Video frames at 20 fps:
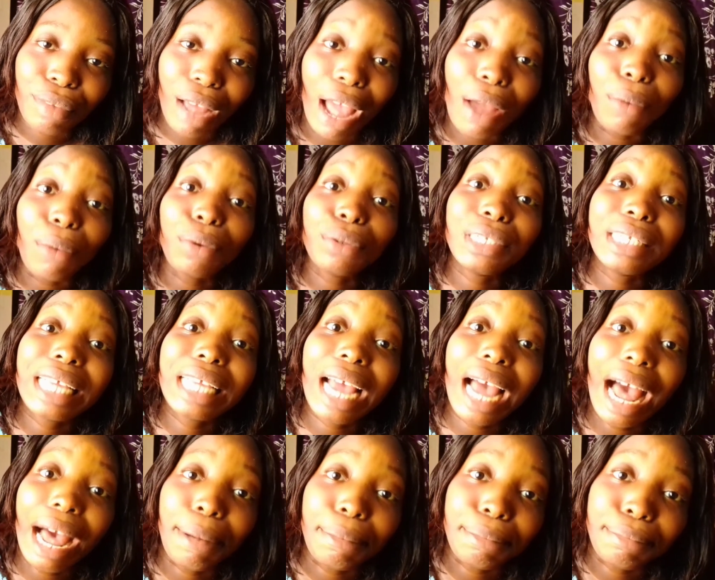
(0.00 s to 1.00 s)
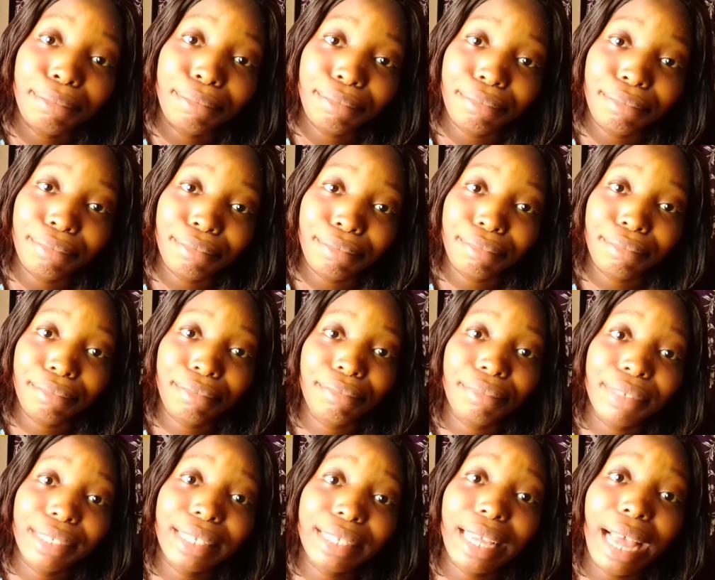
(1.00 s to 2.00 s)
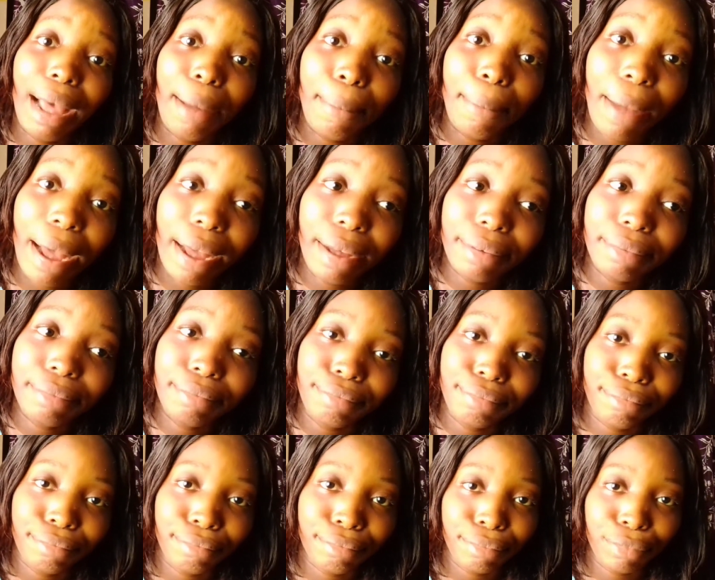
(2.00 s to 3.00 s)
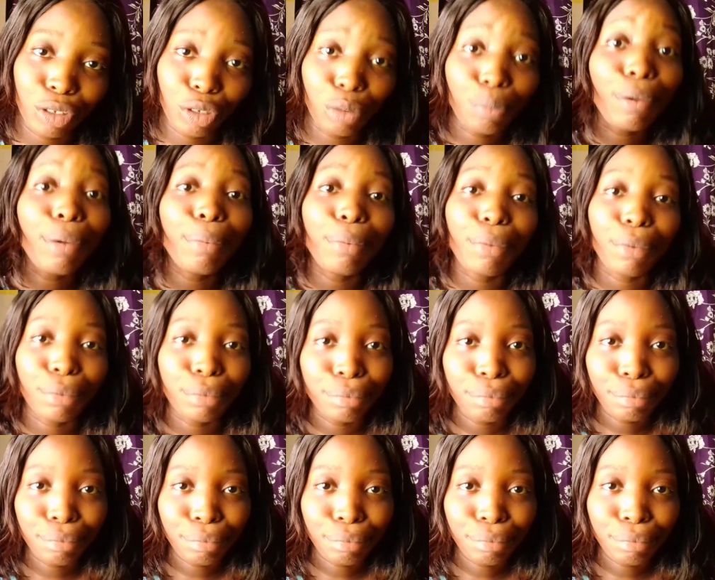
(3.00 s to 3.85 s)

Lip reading: I was scammer. So, people,